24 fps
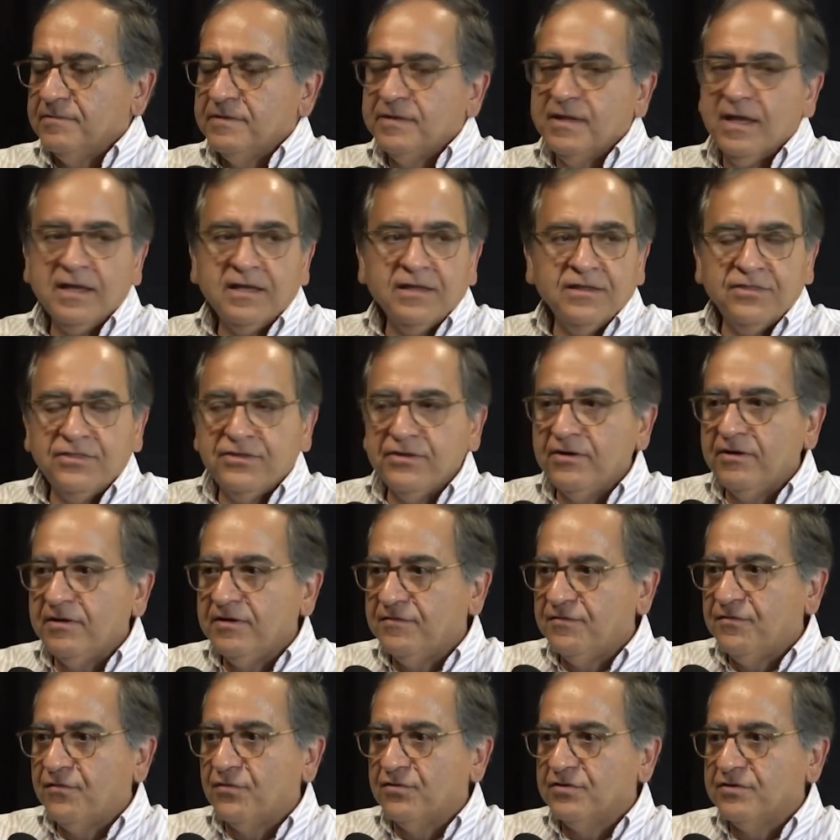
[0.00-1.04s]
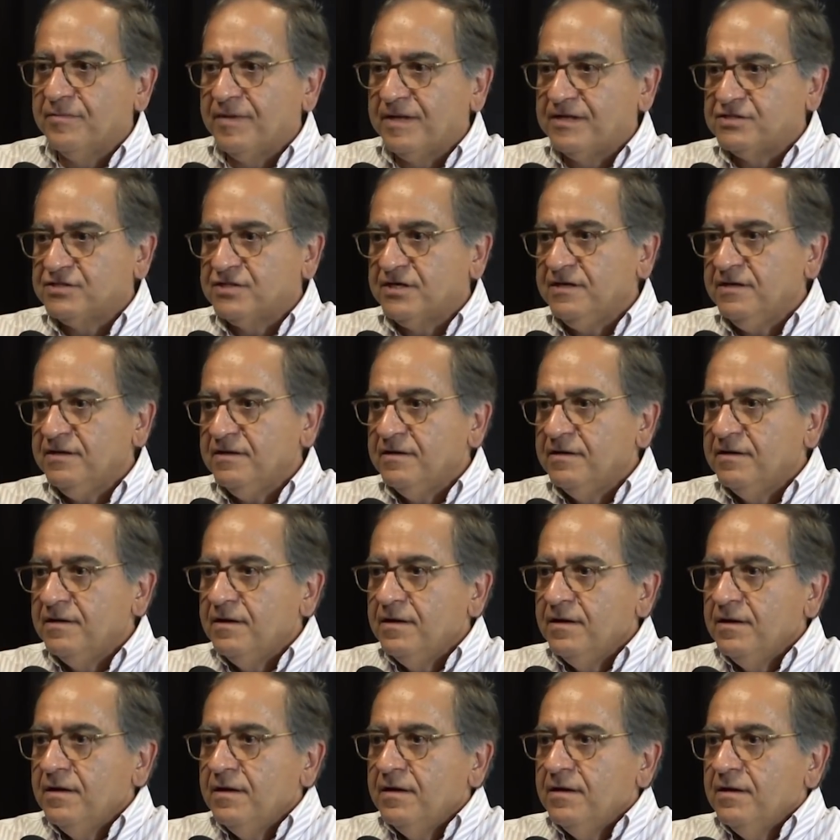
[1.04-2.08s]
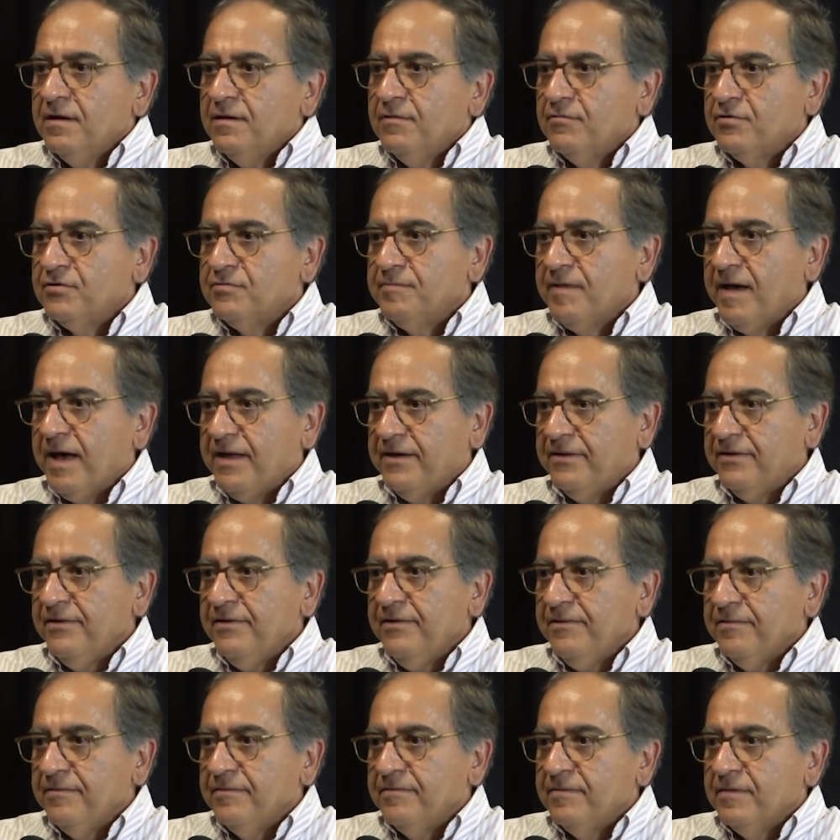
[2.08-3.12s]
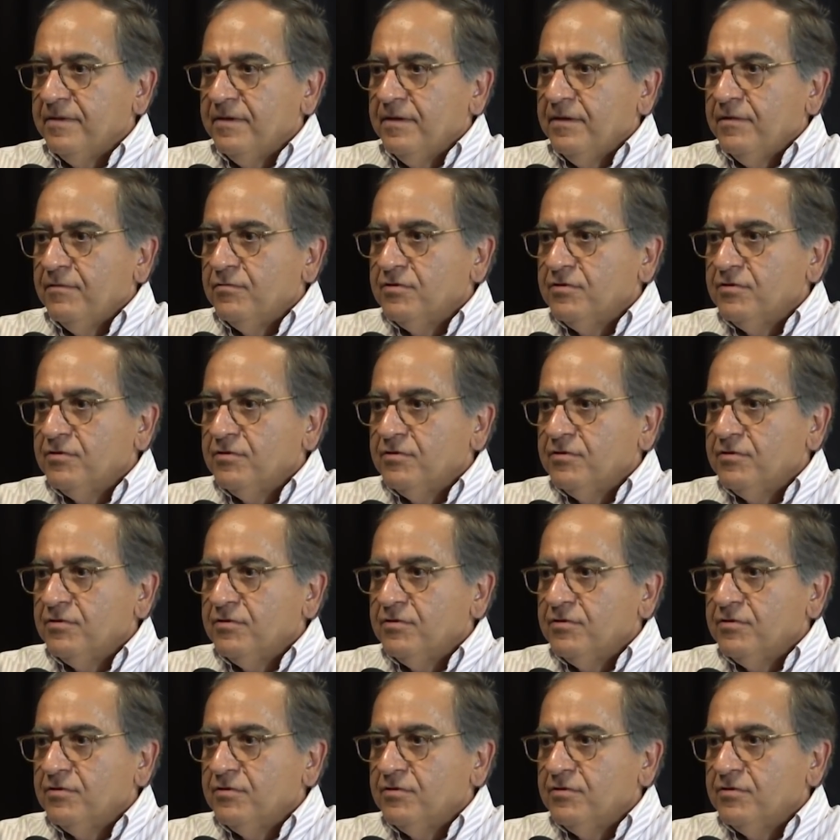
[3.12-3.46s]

Take a theory in four dimension with matter, mm-hmm.